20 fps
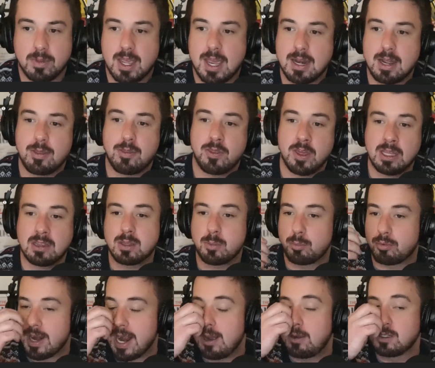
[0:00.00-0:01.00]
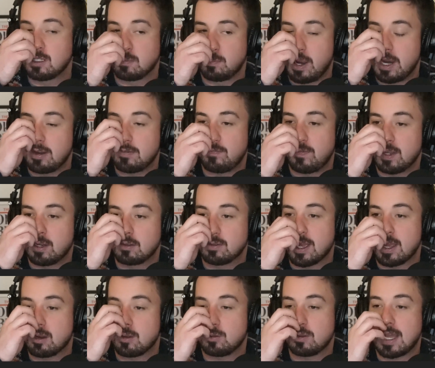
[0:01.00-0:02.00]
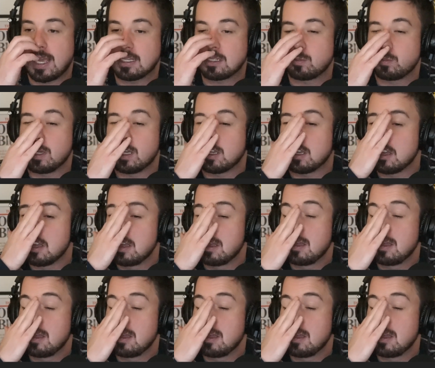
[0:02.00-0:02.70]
And I think the Browns might have figured that out last week.